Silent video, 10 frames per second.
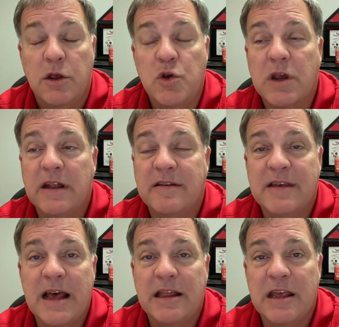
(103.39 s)
you can
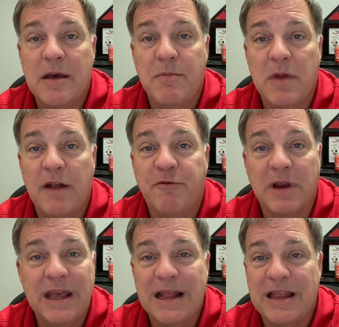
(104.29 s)
set them and
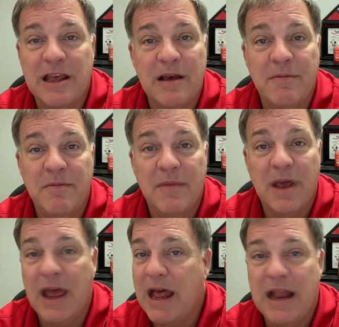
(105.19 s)
forget them
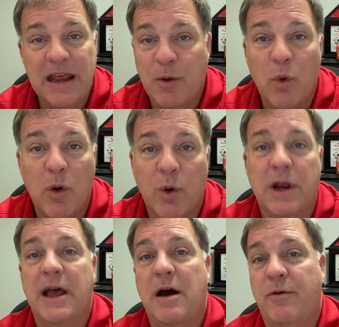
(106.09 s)
and it won't
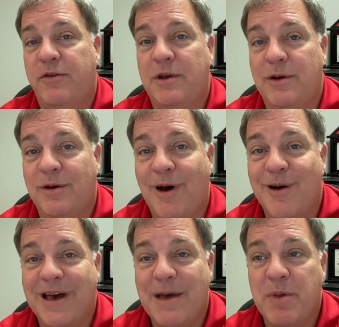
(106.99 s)
work out for you, okay?